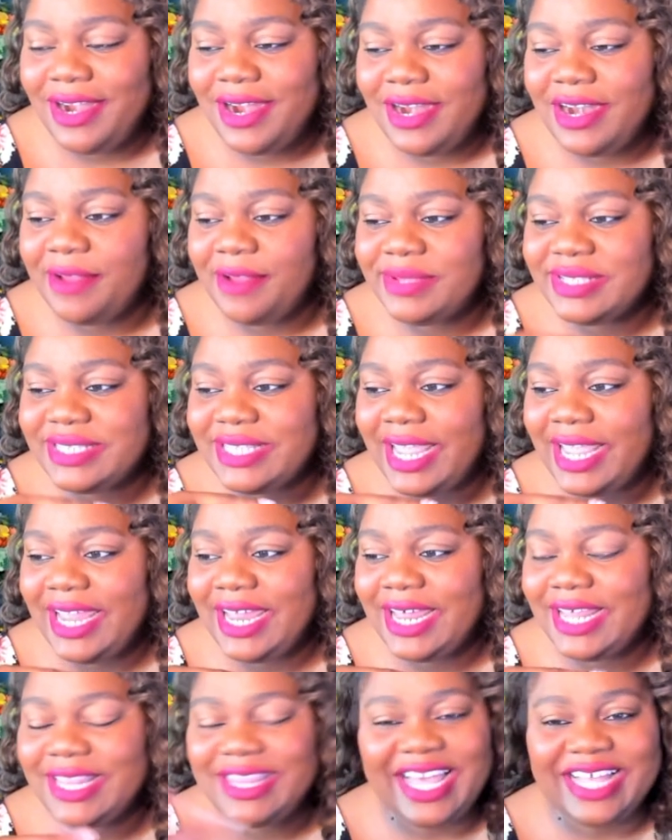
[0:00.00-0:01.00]
And I was
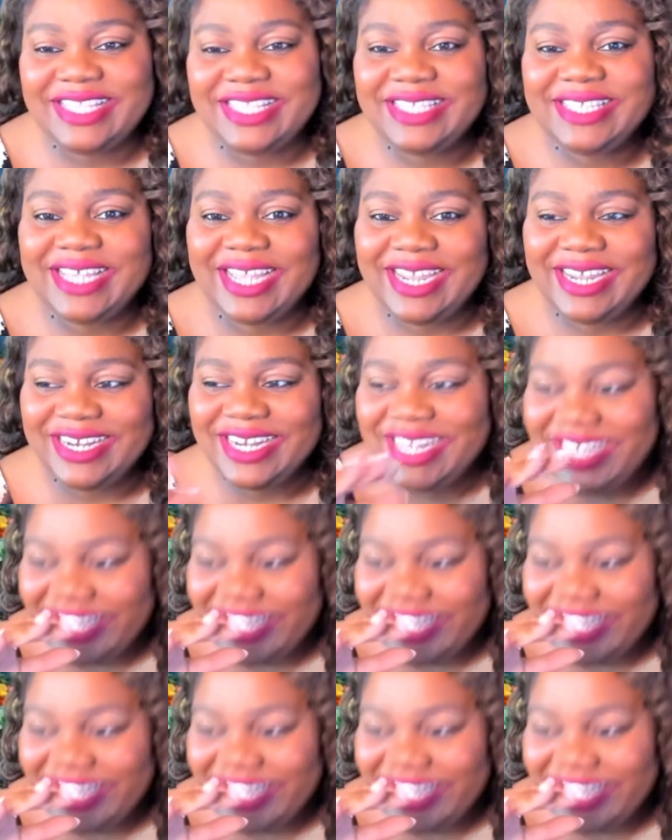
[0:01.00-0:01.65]
like, that's it.